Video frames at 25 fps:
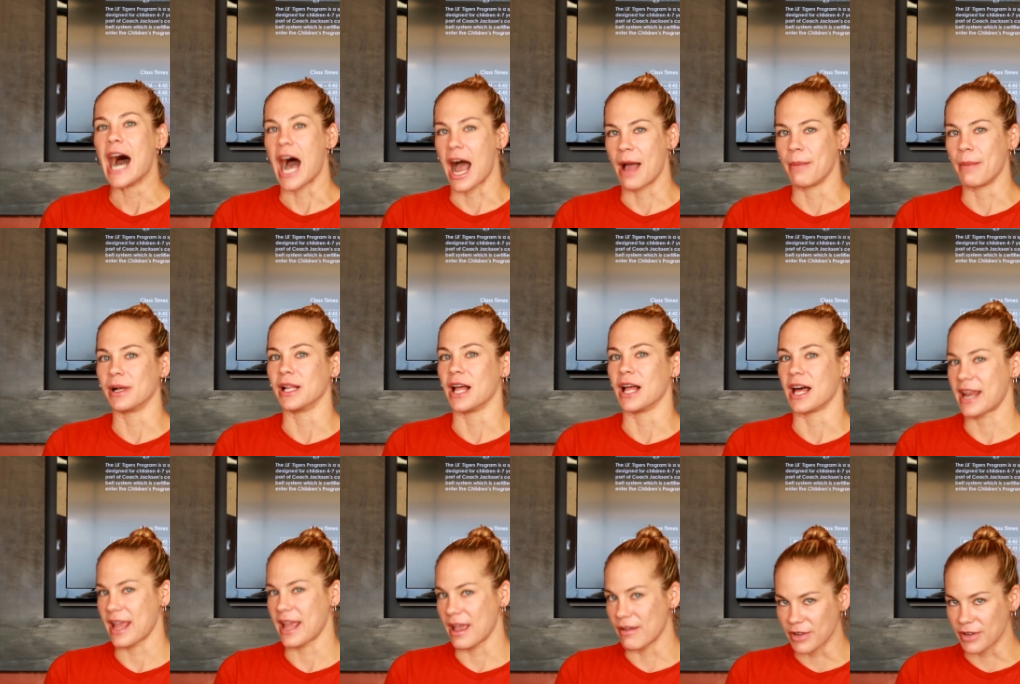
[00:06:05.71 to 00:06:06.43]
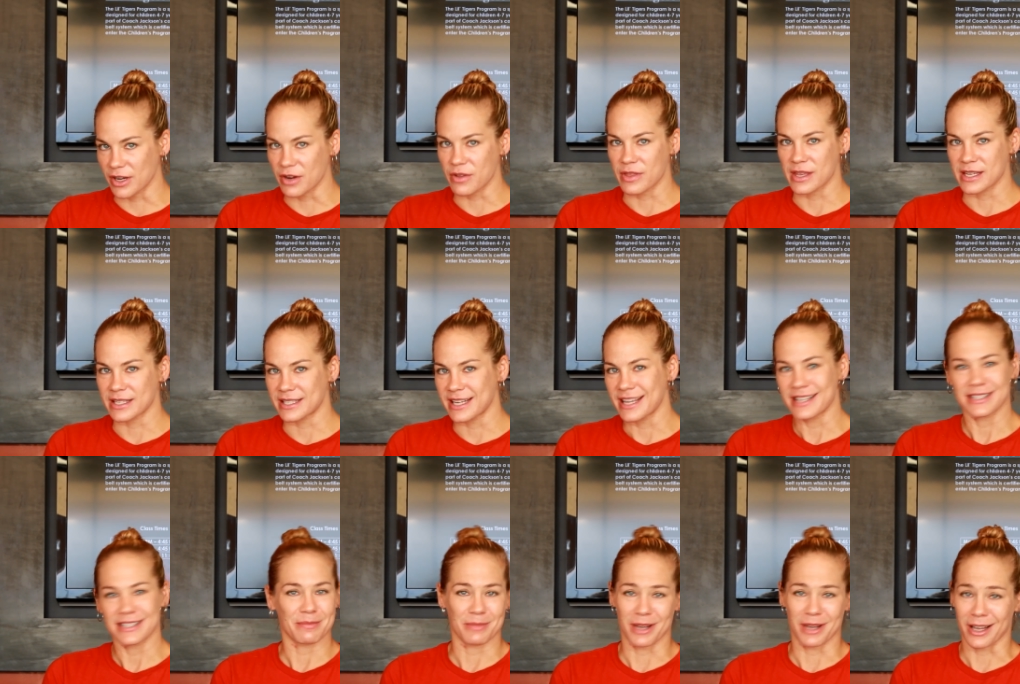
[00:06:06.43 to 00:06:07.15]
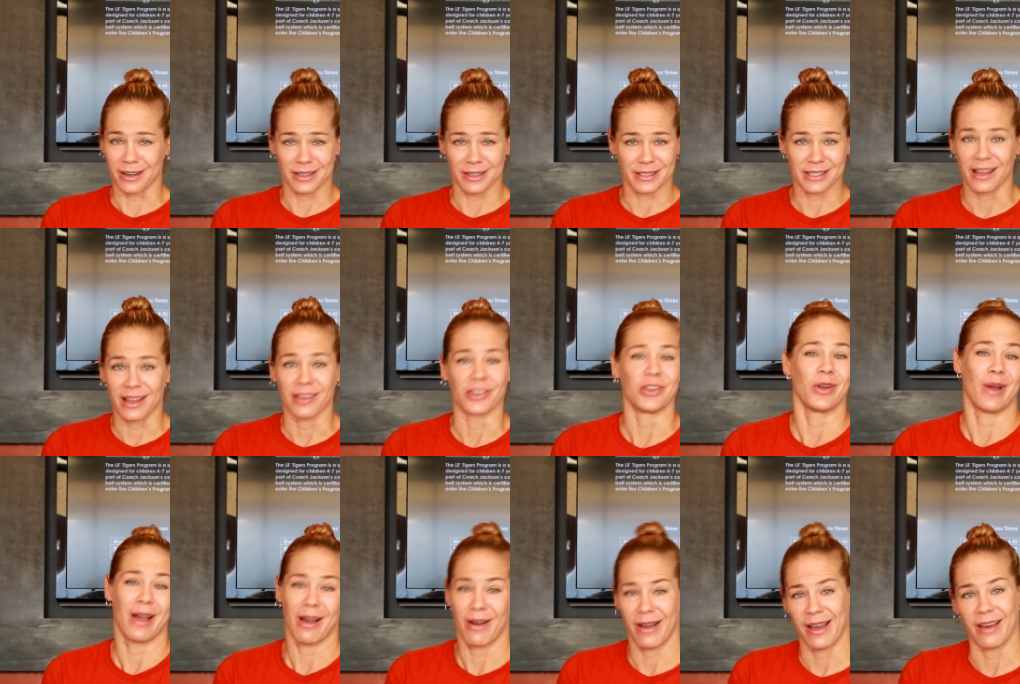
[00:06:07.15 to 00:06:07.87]
I'm a lot heavier these days. I'm not going to tell
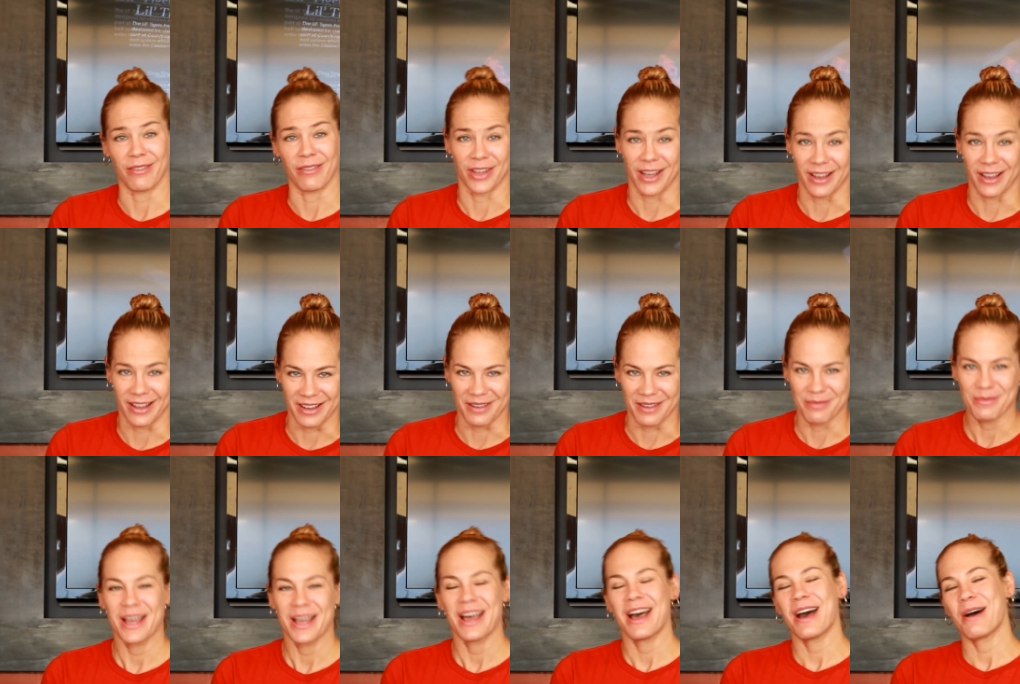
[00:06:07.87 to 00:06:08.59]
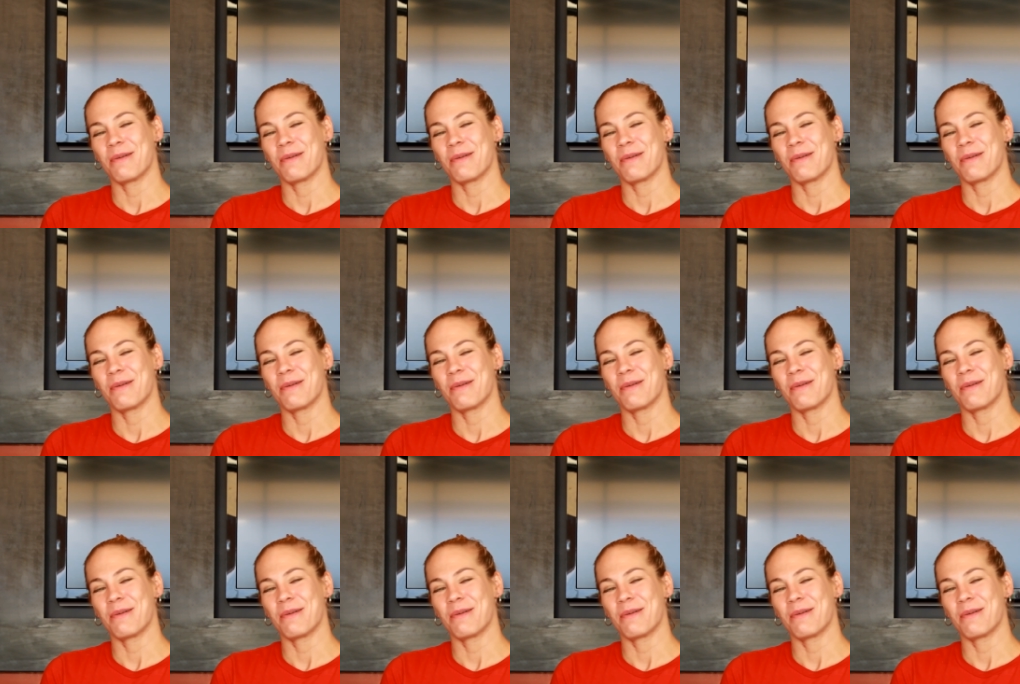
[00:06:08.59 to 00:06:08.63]
you how heavy I am.